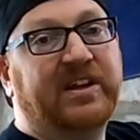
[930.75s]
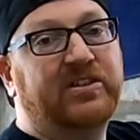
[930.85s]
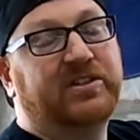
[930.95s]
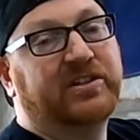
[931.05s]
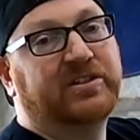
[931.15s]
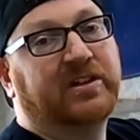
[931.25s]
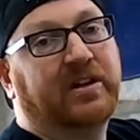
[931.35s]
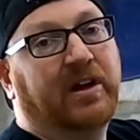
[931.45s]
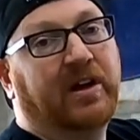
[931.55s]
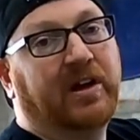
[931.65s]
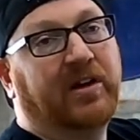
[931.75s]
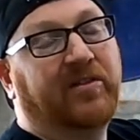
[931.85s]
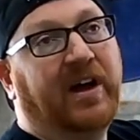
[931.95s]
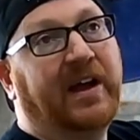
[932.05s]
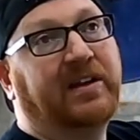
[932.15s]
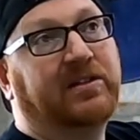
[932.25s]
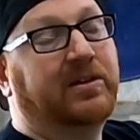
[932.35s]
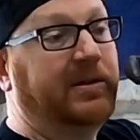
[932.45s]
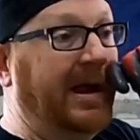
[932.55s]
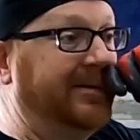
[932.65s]
inches of height
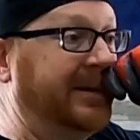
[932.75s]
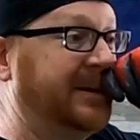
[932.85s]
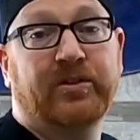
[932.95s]
to travel.